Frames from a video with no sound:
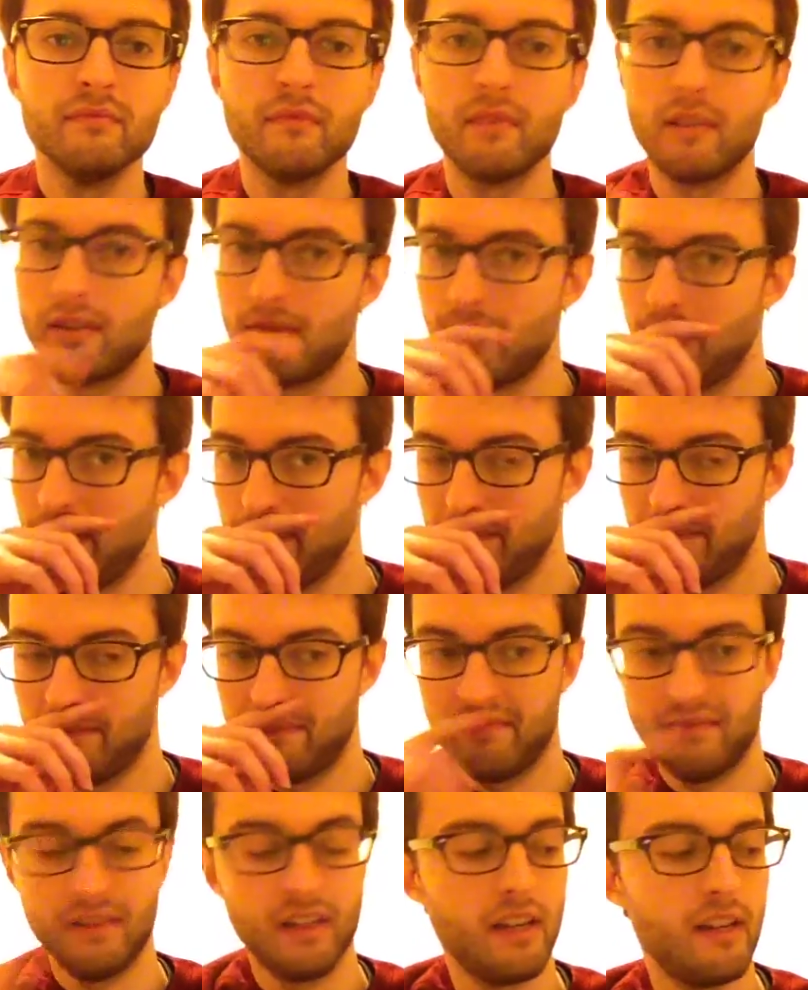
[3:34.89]
Alright,
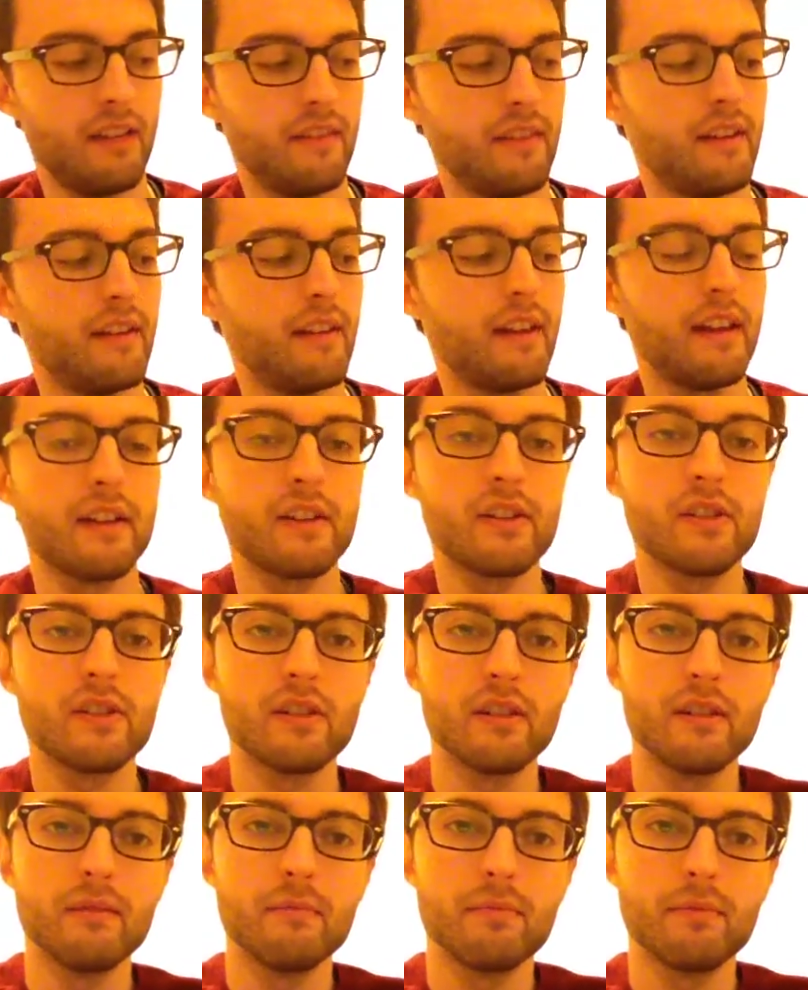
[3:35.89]
and the next
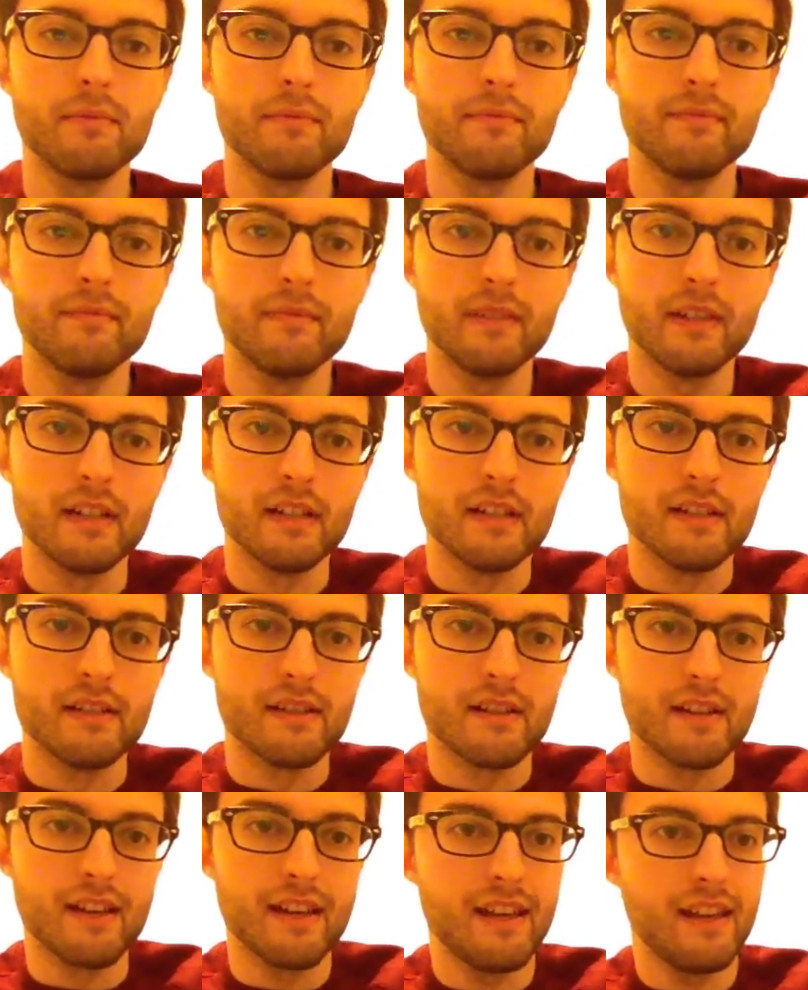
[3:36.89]
shape
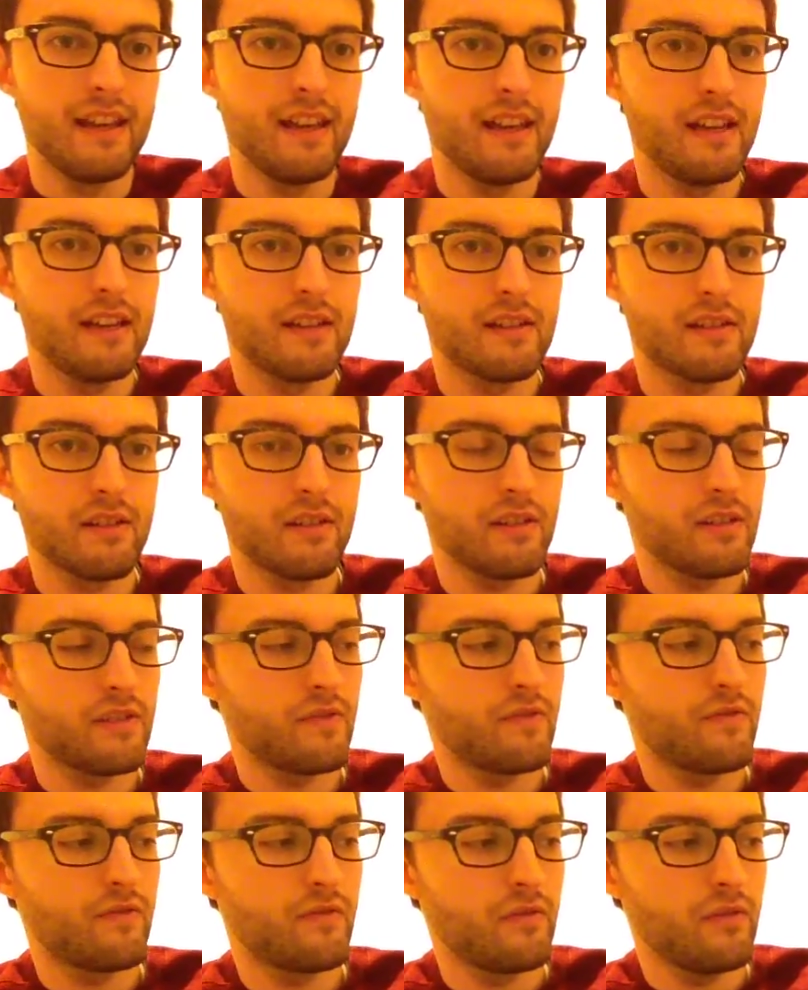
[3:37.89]
is an A
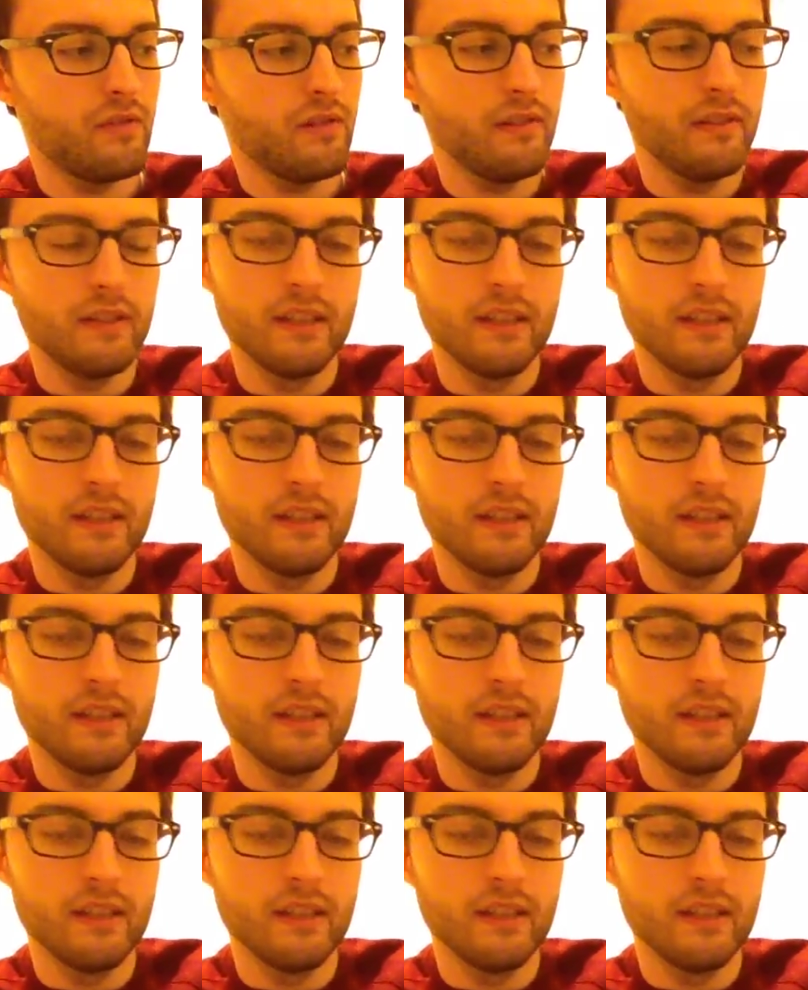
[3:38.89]
sus4.